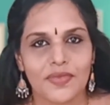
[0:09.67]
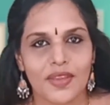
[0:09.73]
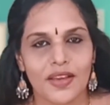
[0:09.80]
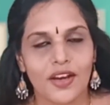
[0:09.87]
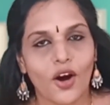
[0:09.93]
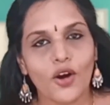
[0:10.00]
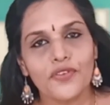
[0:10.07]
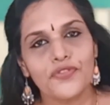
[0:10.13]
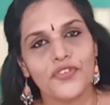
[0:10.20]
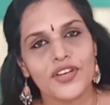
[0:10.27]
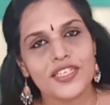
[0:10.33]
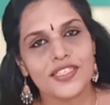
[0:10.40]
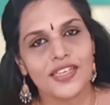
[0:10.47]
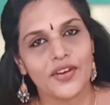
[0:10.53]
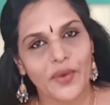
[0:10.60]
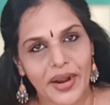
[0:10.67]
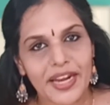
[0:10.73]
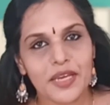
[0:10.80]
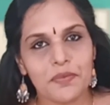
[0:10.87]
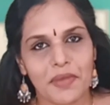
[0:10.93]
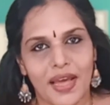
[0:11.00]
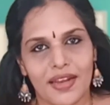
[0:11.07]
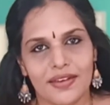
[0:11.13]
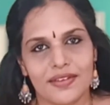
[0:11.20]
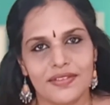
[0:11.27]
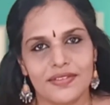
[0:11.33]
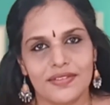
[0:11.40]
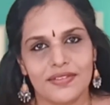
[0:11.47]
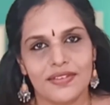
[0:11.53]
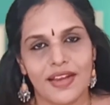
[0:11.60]
conference a ready
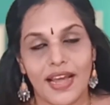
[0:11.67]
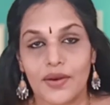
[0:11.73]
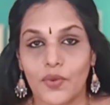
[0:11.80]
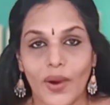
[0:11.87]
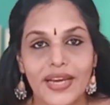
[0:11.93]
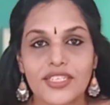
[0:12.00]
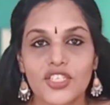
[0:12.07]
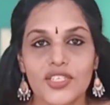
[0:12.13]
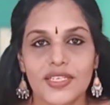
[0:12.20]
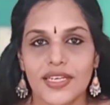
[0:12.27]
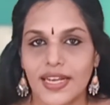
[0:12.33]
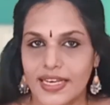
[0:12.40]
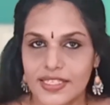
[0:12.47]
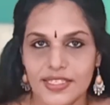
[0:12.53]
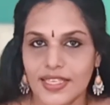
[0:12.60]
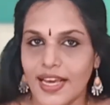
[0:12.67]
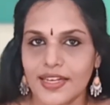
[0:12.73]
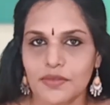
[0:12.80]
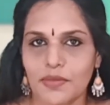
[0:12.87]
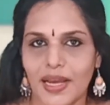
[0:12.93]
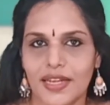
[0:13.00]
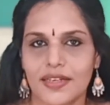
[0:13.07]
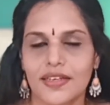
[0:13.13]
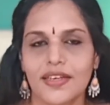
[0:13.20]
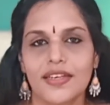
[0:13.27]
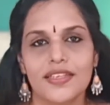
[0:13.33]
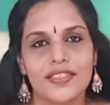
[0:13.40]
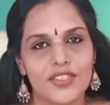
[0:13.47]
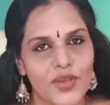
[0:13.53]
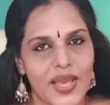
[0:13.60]
man, and writing an exact man,
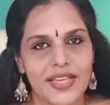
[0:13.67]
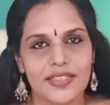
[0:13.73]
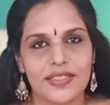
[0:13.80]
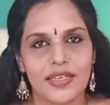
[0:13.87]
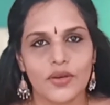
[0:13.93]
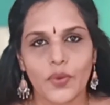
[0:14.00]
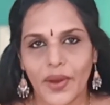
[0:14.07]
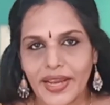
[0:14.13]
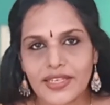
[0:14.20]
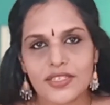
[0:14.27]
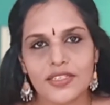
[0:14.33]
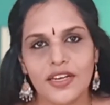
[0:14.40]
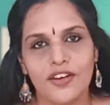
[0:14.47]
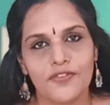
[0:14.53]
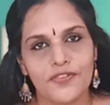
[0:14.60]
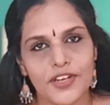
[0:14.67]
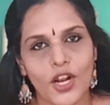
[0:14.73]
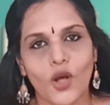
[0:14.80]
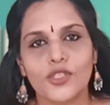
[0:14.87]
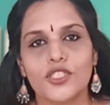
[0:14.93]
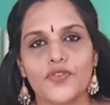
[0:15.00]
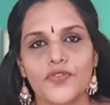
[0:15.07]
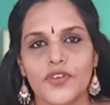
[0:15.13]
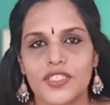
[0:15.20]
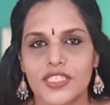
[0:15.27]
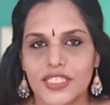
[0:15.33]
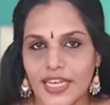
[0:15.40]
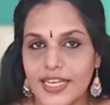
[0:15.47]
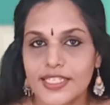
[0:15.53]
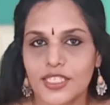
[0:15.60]
says the great
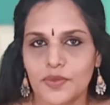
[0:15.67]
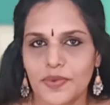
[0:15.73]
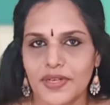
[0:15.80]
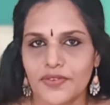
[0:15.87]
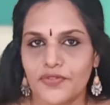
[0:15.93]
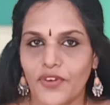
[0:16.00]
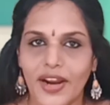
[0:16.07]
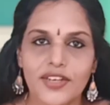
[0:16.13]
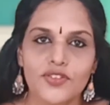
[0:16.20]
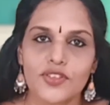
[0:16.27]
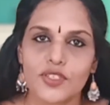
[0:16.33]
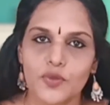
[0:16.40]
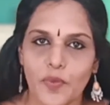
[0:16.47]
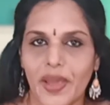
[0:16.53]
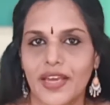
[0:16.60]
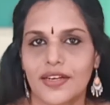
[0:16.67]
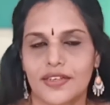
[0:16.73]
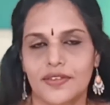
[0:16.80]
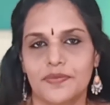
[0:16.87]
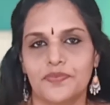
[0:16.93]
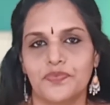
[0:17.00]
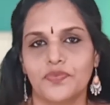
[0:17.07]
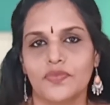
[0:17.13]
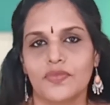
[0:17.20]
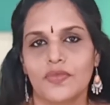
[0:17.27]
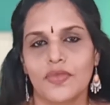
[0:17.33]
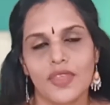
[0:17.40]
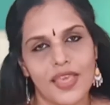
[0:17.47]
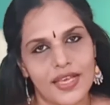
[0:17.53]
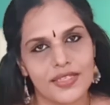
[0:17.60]
philosopher-statesman Francis Bacon.
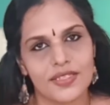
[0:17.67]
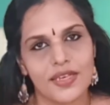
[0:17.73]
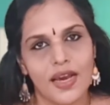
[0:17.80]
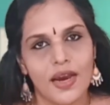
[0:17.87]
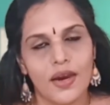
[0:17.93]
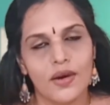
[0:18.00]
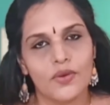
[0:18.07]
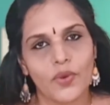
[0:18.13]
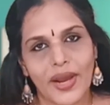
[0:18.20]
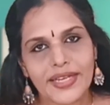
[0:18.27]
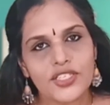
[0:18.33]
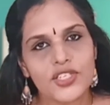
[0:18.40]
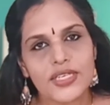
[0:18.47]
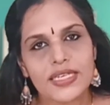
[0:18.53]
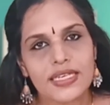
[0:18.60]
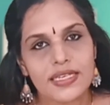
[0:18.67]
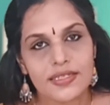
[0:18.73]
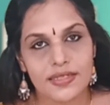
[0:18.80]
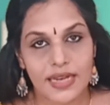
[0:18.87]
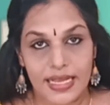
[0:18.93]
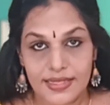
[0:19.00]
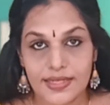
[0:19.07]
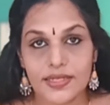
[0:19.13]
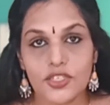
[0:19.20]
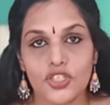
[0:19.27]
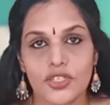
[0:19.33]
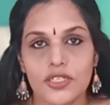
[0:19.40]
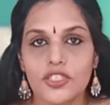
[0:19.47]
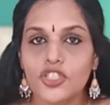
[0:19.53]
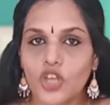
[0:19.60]
Yes, writing is an
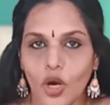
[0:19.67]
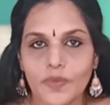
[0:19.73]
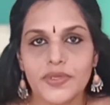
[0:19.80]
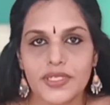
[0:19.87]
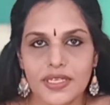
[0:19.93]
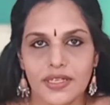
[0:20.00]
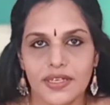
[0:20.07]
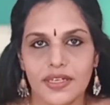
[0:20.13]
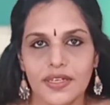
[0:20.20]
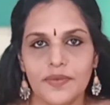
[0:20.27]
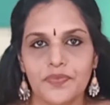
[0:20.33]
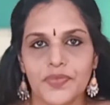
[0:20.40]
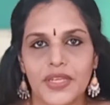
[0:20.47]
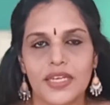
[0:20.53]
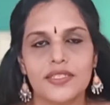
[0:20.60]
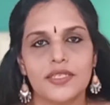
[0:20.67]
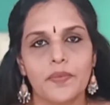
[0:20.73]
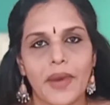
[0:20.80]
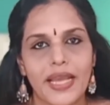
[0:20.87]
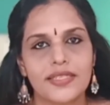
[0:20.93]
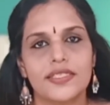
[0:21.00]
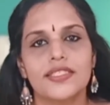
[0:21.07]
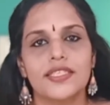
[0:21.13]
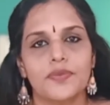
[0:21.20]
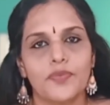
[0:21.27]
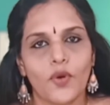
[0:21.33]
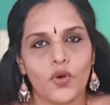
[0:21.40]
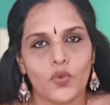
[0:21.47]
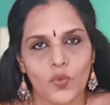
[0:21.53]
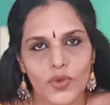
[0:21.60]
essential job skill. It's a basis
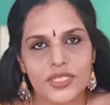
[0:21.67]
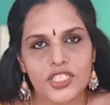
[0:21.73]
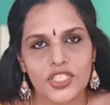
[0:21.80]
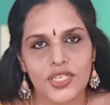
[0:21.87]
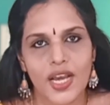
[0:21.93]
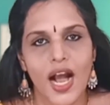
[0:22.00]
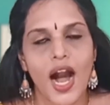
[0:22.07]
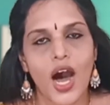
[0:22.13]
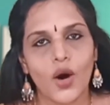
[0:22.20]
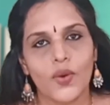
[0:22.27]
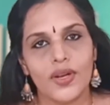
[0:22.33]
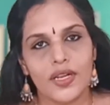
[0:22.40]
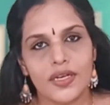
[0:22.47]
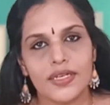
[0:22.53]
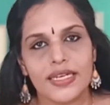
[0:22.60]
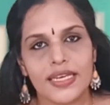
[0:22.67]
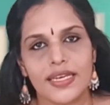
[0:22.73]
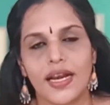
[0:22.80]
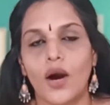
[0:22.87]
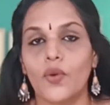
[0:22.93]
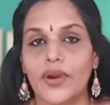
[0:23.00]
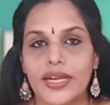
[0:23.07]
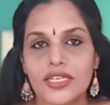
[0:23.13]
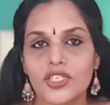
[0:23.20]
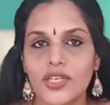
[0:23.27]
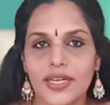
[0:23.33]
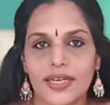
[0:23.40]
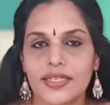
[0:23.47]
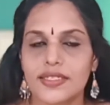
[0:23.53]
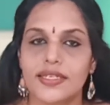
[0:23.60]
upon which our learning, our
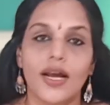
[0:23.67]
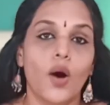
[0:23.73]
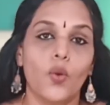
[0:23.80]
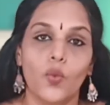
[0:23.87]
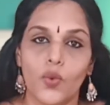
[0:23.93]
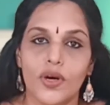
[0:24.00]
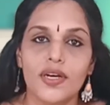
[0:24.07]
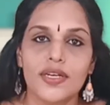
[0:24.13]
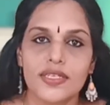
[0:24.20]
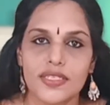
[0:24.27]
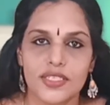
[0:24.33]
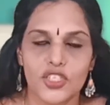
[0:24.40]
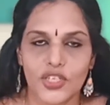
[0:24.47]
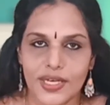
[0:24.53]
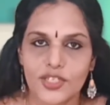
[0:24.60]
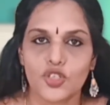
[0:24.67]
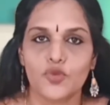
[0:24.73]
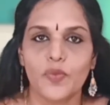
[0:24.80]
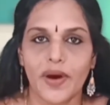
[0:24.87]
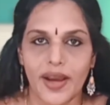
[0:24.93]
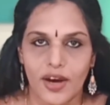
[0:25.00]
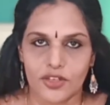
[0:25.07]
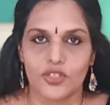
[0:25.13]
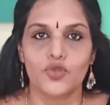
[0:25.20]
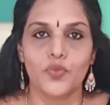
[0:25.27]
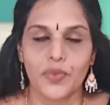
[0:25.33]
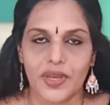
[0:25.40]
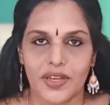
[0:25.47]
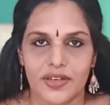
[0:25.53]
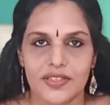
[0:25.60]
intellect and our work is judged by our
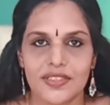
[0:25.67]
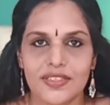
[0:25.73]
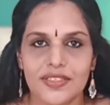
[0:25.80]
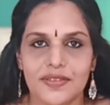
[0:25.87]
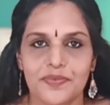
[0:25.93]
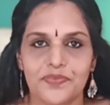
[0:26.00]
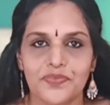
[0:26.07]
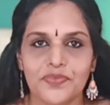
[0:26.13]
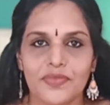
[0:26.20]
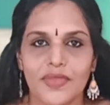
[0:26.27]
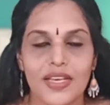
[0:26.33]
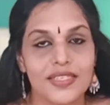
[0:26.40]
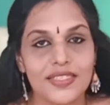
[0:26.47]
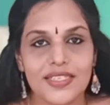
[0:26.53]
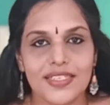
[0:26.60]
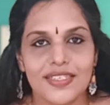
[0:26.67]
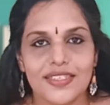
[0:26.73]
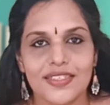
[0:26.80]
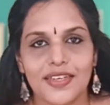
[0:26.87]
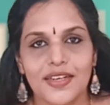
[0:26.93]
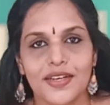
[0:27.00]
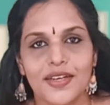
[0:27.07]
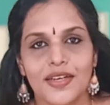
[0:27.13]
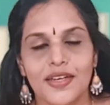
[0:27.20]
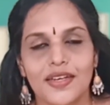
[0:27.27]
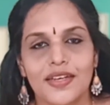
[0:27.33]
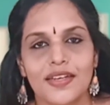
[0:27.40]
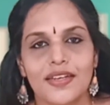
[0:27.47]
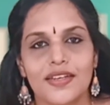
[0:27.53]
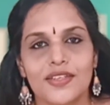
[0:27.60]
superiors, isn't it?
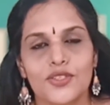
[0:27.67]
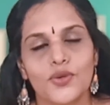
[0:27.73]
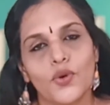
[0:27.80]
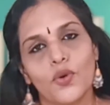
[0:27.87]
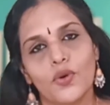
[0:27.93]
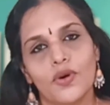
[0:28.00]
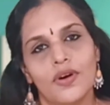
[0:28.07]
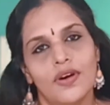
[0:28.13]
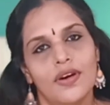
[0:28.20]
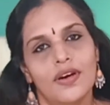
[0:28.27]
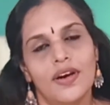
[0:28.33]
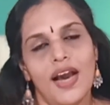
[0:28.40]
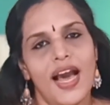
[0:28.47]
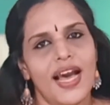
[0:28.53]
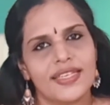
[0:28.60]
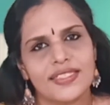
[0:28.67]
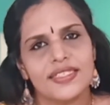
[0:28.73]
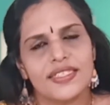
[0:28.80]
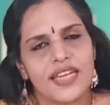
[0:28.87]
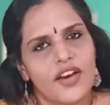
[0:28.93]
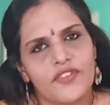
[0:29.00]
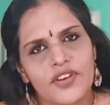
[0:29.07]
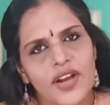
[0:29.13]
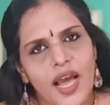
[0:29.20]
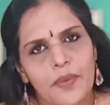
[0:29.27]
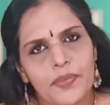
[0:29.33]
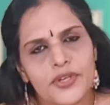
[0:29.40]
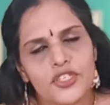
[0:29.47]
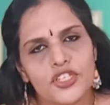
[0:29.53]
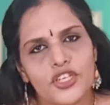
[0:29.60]
So, hasn't it ever
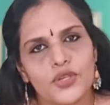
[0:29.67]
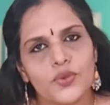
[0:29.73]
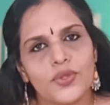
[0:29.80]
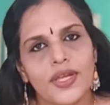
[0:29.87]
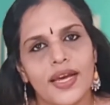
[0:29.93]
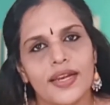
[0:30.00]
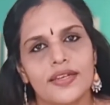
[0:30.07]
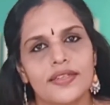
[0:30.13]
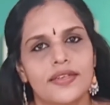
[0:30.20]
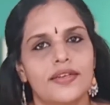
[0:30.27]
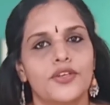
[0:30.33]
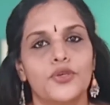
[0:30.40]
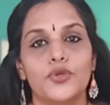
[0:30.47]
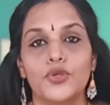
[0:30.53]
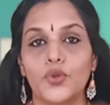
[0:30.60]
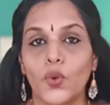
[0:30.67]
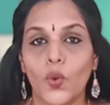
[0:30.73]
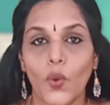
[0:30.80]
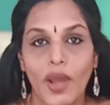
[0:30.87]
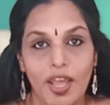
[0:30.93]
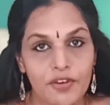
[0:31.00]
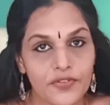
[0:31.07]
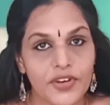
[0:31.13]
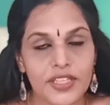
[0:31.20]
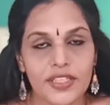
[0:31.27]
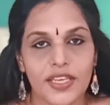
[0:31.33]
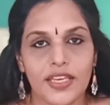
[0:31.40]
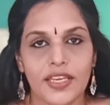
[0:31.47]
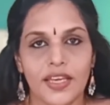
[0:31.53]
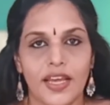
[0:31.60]
happened to you that you know
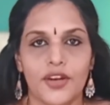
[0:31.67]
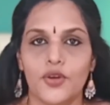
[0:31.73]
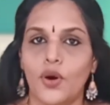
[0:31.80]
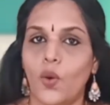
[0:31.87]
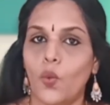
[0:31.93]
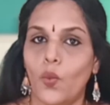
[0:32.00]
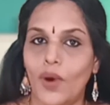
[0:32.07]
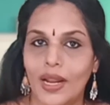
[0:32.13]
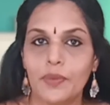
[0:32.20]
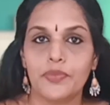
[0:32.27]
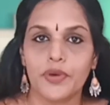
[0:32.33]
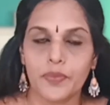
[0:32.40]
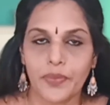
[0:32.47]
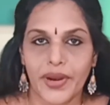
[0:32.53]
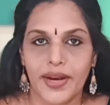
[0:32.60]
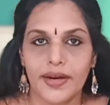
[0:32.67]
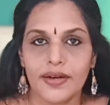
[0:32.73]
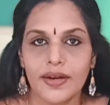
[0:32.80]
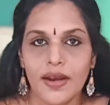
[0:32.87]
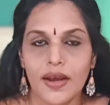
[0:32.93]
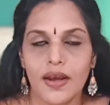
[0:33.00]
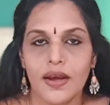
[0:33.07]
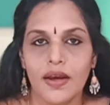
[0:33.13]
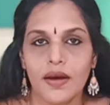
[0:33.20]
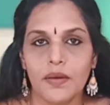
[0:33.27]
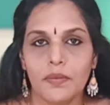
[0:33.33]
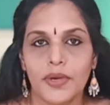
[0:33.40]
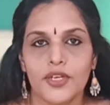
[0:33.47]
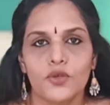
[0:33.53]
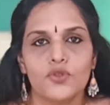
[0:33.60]
everything and you are well prepared,
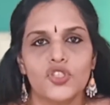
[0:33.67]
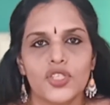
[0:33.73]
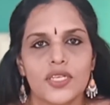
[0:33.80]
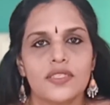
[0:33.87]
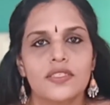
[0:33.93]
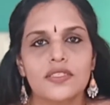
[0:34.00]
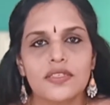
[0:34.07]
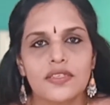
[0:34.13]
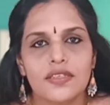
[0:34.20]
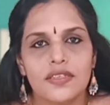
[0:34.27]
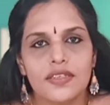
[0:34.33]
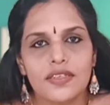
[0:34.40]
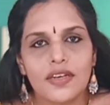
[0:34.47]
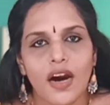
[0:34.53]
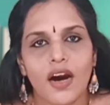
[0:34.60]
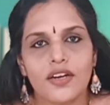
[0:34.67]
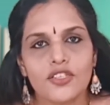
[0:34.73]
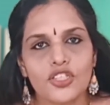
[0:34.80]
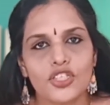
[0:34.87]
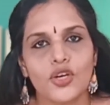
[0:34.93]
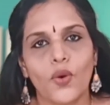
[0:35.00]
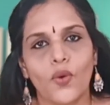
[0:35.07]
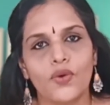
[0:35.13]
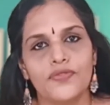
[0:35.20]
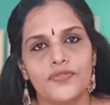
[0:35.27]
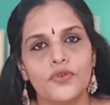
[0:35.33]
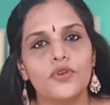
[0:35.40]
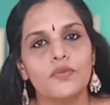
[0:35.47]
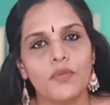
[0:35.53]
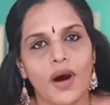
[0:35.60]
but you just can't score
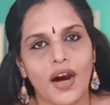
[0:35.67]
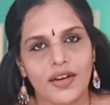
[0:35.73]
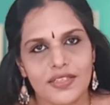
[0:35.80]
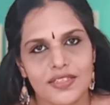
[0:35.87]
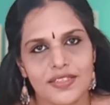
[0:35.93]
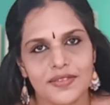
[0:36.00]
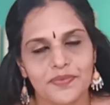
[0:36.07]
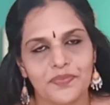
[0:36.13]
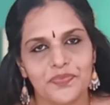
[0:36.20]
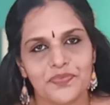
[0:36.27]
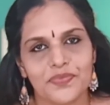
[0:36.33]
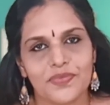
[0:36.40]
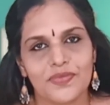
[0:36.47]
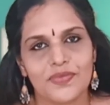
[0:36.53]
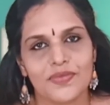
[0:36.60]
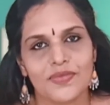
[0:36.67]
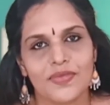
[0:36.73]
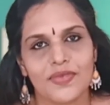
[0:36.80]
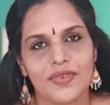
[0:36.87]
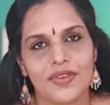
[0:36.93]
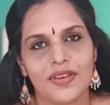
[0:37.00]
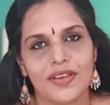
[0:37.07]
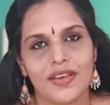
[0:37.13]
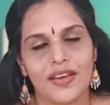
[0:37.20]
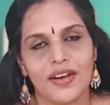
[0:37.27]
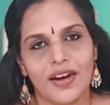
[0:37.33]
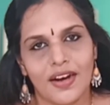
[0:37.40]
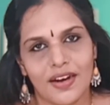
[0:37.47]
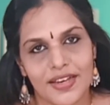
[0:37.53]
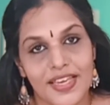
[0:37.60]
full marks?
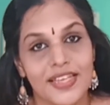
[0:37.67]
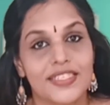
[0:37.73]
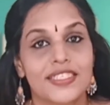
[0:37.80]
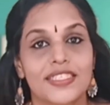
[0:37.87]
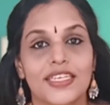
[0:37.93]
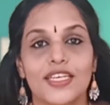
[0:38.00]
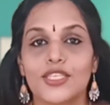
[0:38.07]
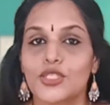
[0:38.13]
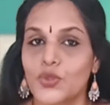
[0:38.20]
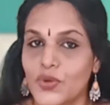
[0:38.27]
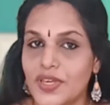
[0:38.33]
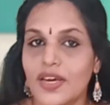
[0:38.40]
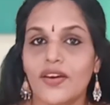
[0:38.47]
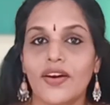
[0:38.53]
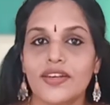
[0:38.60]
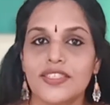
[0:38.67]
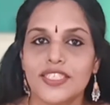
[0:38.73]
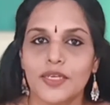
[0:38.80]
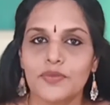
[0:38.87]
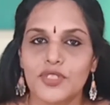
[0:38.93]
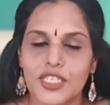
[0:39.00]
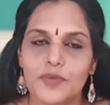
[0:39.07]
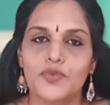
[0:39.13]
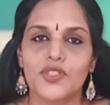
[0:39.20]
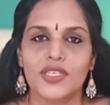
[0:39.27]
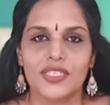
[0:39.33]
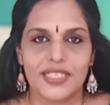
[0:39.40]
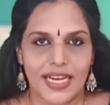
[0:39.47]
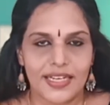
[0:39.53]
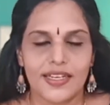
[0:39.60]
Yes, so here are some tips
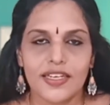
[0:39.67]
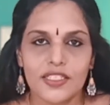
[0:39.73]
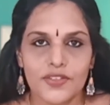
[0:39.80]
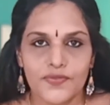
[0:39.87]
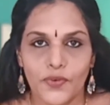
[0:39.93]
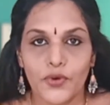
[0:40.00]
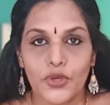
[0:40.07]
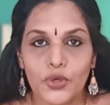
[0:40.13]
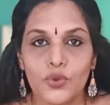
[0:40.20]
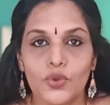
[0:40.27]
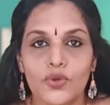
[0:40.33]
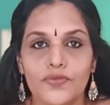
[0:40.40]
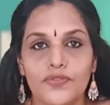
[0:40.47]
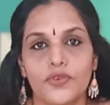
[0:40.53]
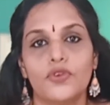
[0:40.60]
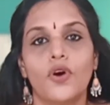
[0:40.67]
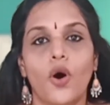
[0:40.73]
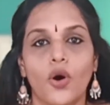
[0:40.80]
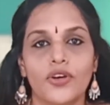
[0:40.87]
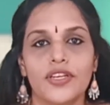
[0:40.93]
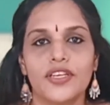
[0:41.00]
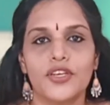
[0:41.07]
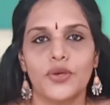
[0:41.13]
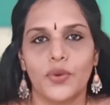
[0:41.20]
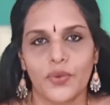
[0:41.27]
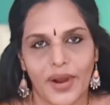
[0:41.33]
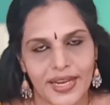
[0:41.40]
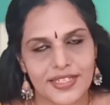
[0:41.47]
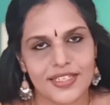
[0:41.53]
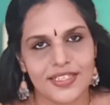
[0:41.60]
and techniques for you for honing your
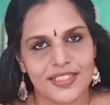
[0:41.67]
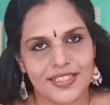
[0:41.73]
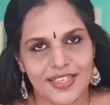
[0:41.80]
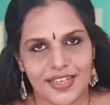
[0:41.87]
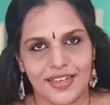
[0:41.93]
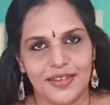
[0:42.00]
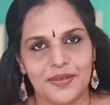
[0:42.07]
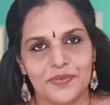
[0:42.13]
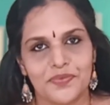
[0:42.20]
writing skill.